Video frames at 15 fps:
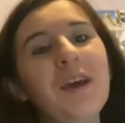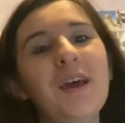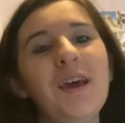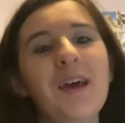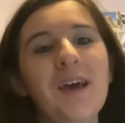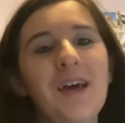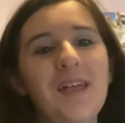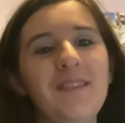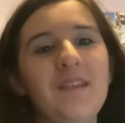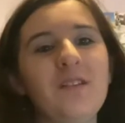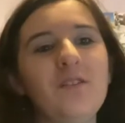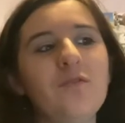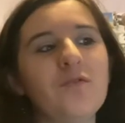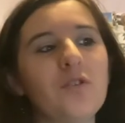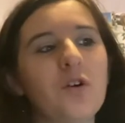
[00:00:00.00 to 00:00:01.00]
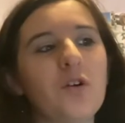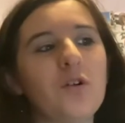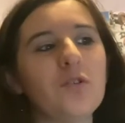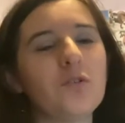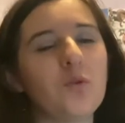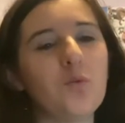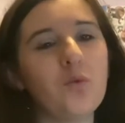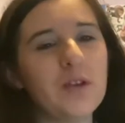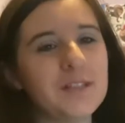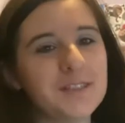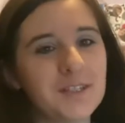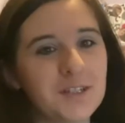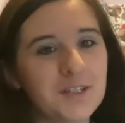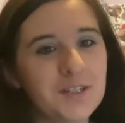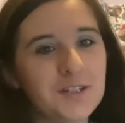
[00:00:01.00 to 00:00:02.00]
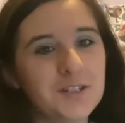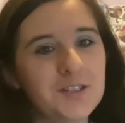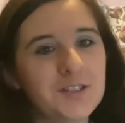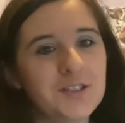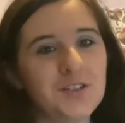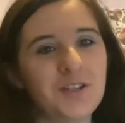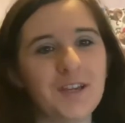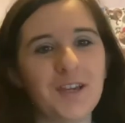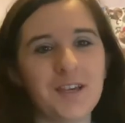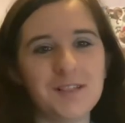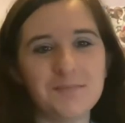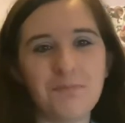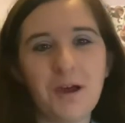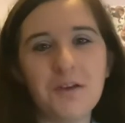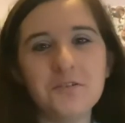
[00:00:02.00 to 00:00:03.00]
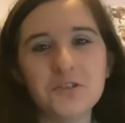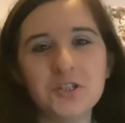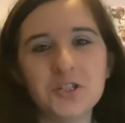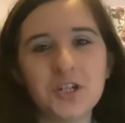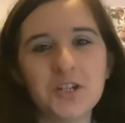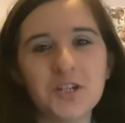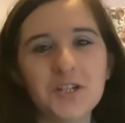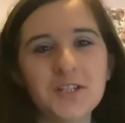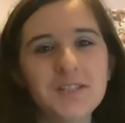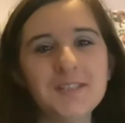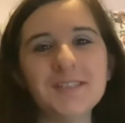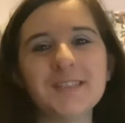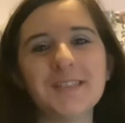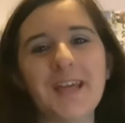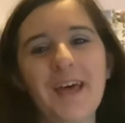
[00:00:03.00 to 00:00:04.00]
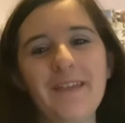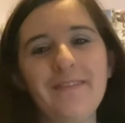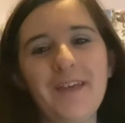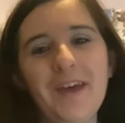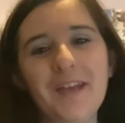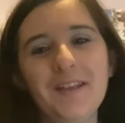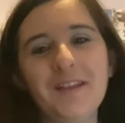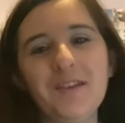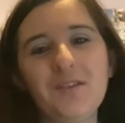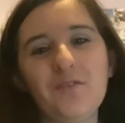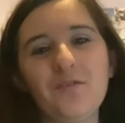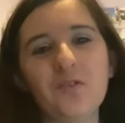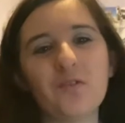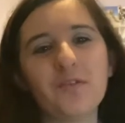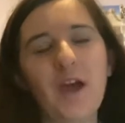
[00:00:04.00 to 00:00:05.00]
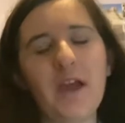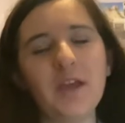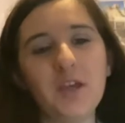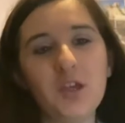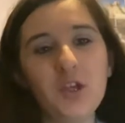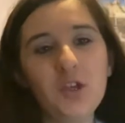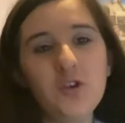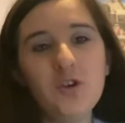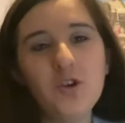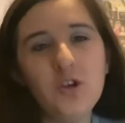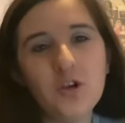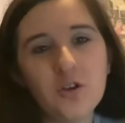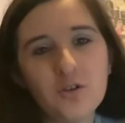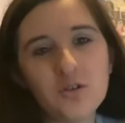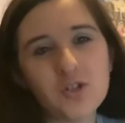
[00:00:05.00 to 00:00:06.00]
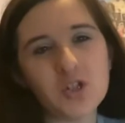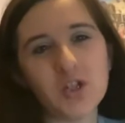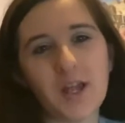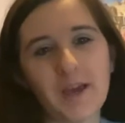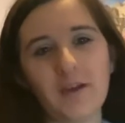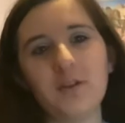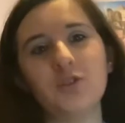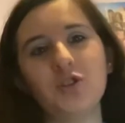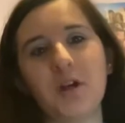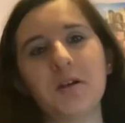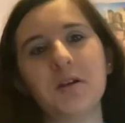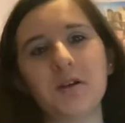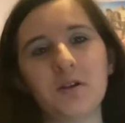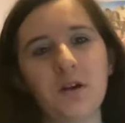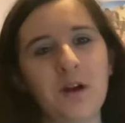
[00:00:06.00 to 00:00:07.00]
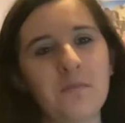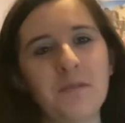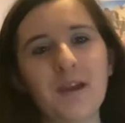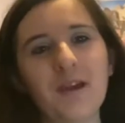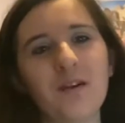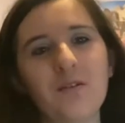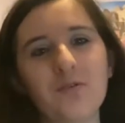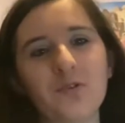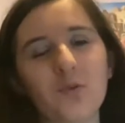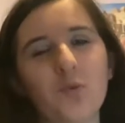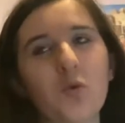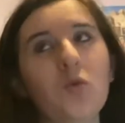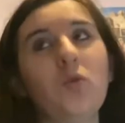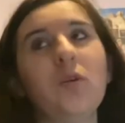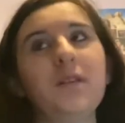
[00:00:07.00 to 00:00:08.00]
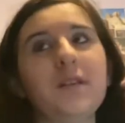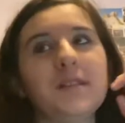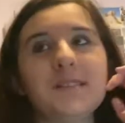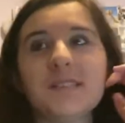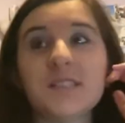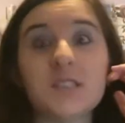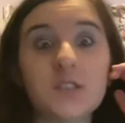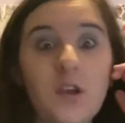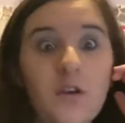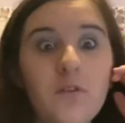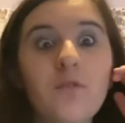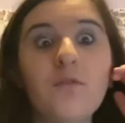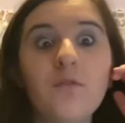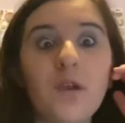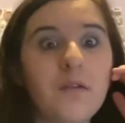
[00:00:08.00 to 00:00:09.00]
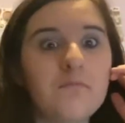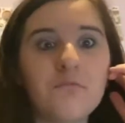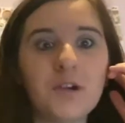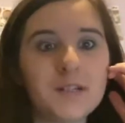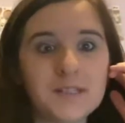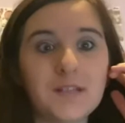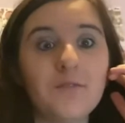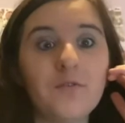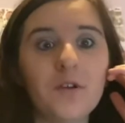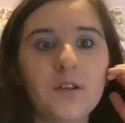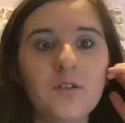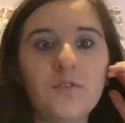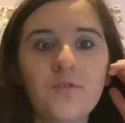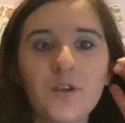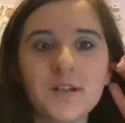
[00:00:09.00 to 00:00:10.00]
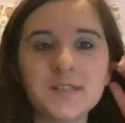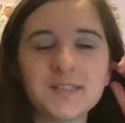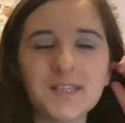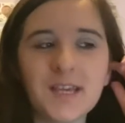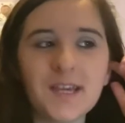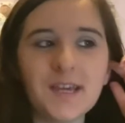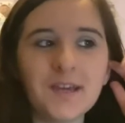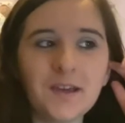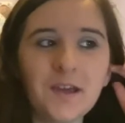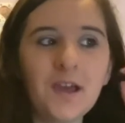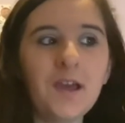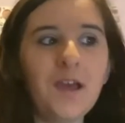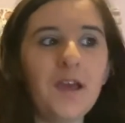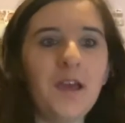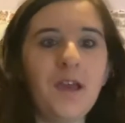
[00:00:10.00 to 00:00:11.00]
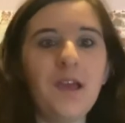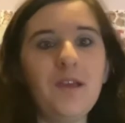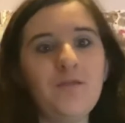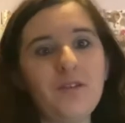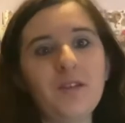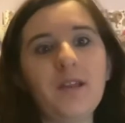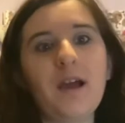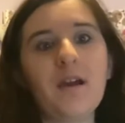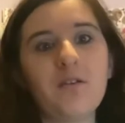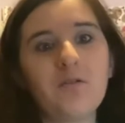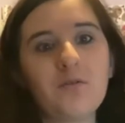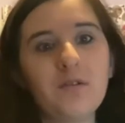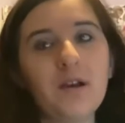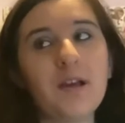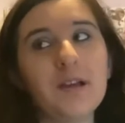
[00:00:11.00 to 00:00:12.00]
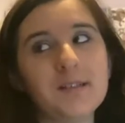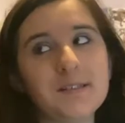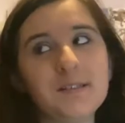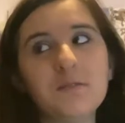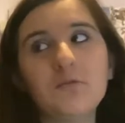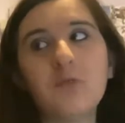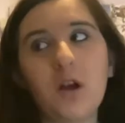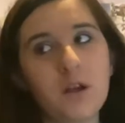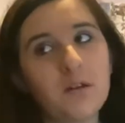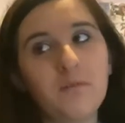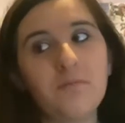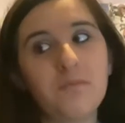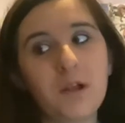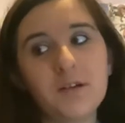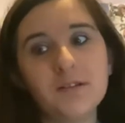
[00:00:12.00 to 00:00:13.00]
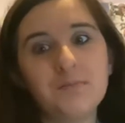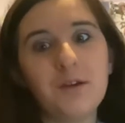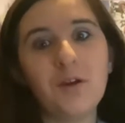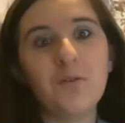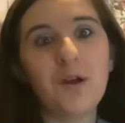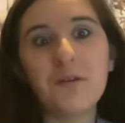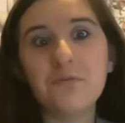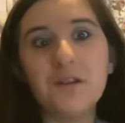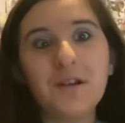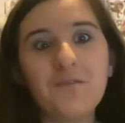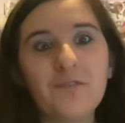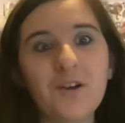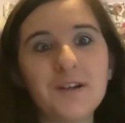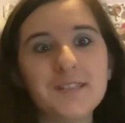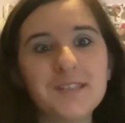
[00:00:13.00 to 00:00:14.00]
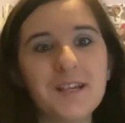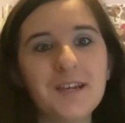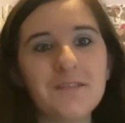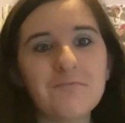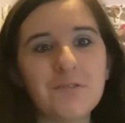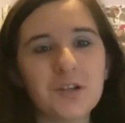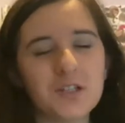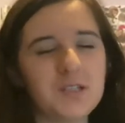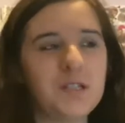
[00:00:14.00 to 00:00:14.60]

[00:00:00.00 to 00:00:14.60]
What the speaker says: and then you've got the wizard doing his potions, and then you've got that huge Lego dragon coming out of the wall, and it's so impressive when you first see it. Even now it still kind of blows me away whenever I see it, because it's